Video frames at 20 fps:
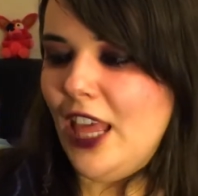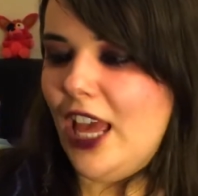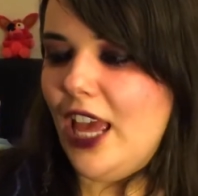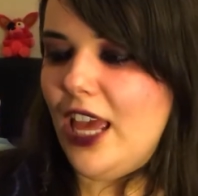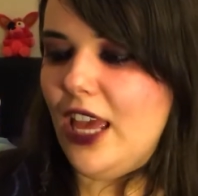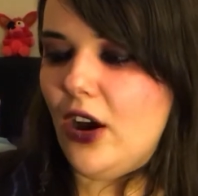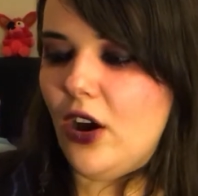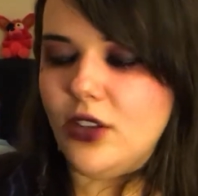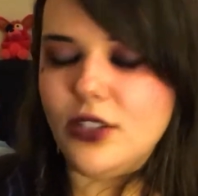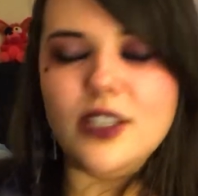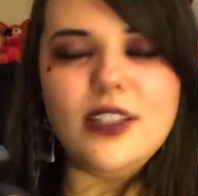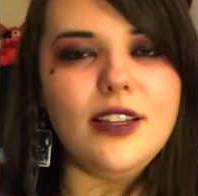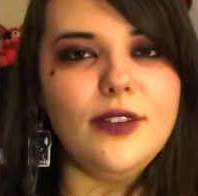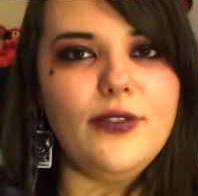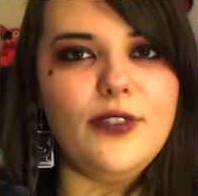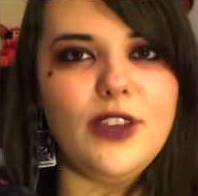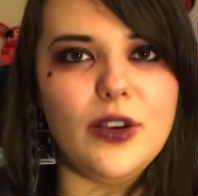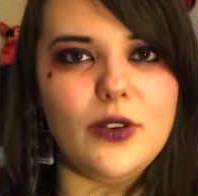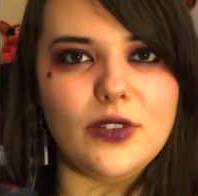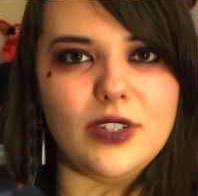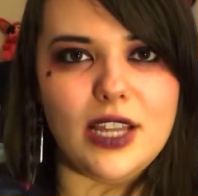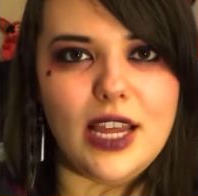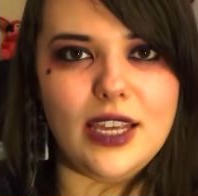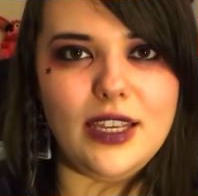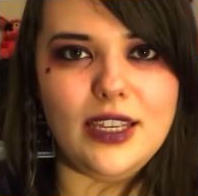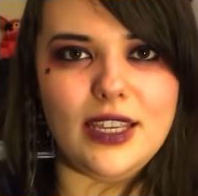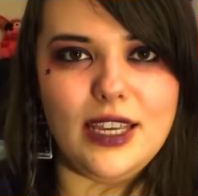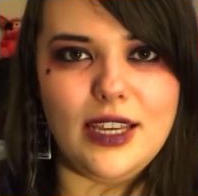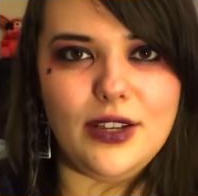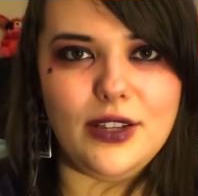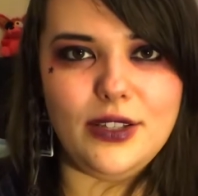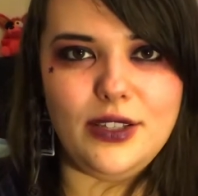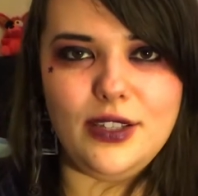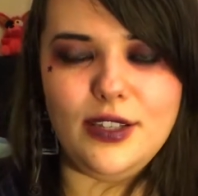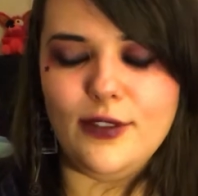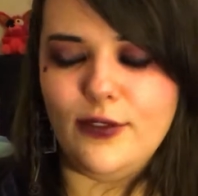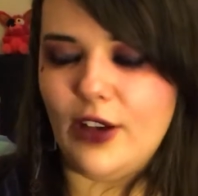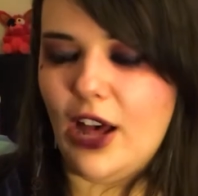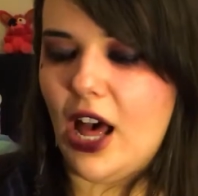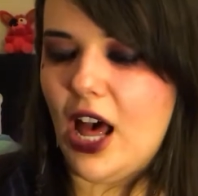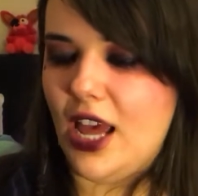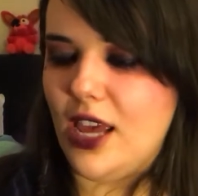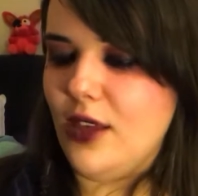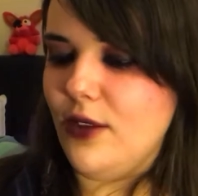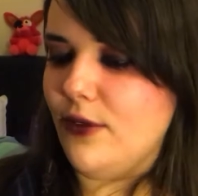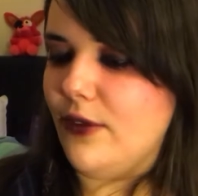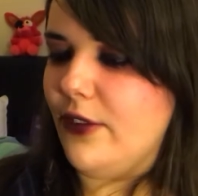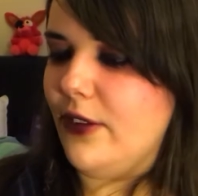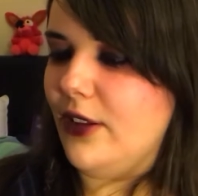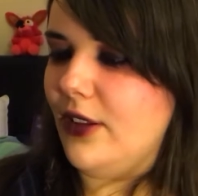it honestly feels like it could survive